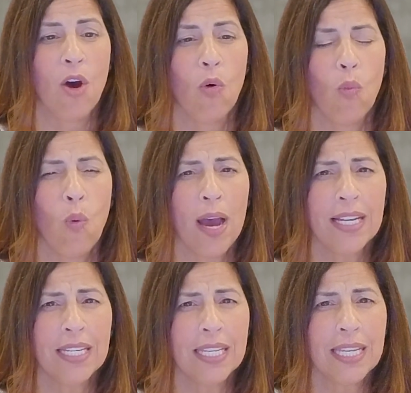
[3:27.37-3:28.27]

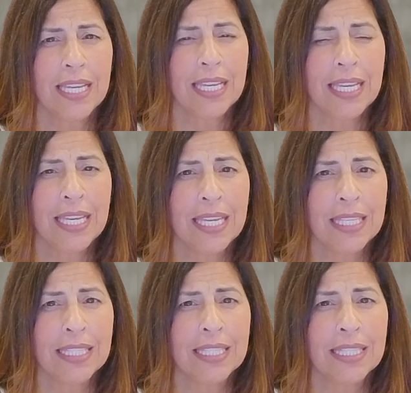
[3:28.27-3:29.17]
What
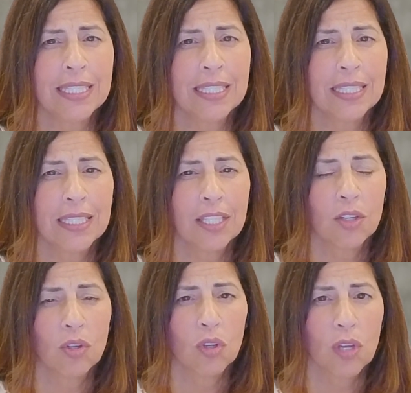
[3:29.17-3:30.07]
is
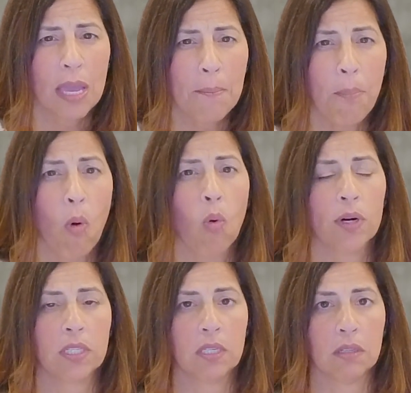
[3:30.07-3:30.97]

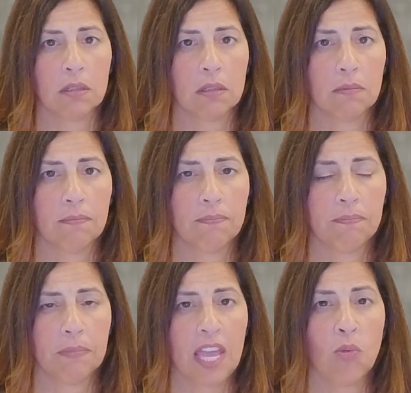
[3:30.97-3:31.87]
important?
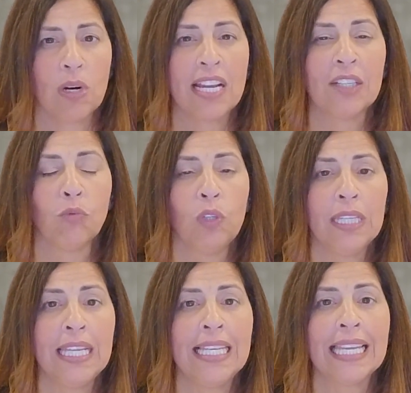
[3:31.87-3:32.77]
And what I'd
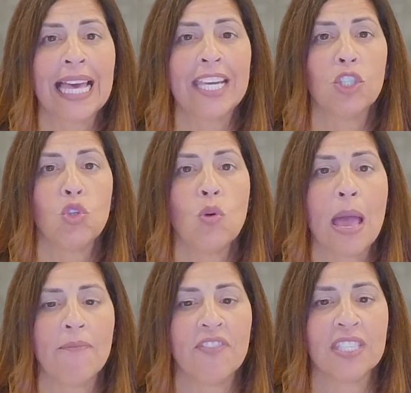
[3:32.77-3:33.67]
really like to
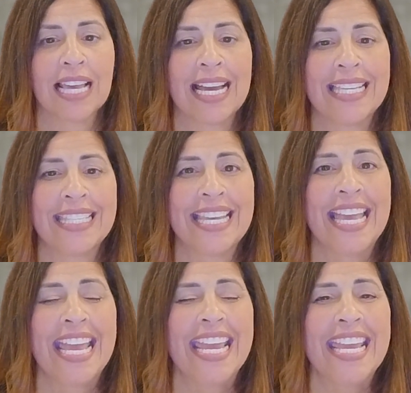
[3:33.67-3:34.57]
emphasize,
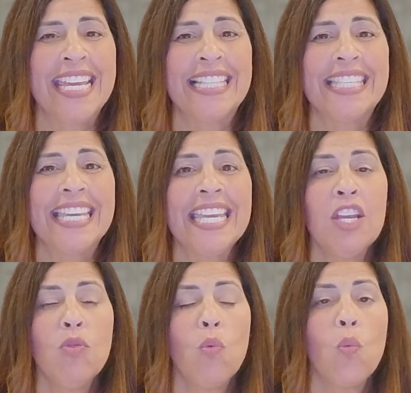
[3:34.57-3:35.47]
it's
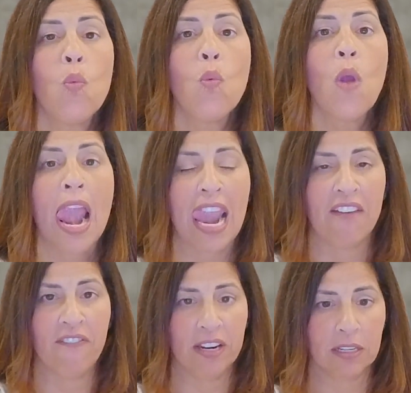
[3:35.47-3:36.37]

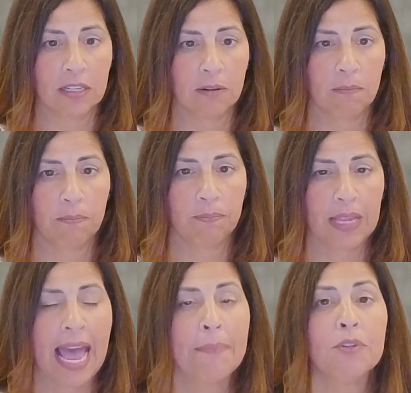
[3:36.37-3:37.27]
irrelevant,
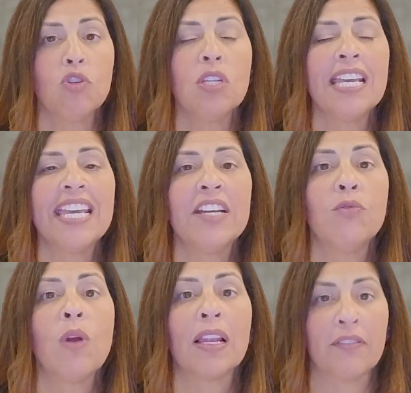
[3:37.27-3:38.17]
absolutely
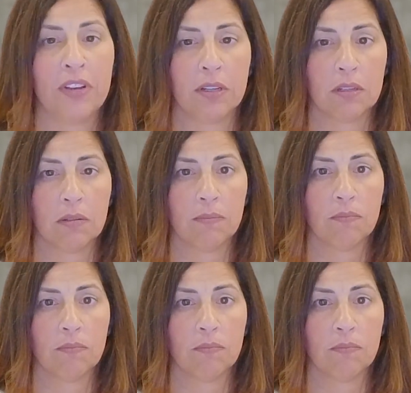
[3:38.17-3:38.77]
irrelevant,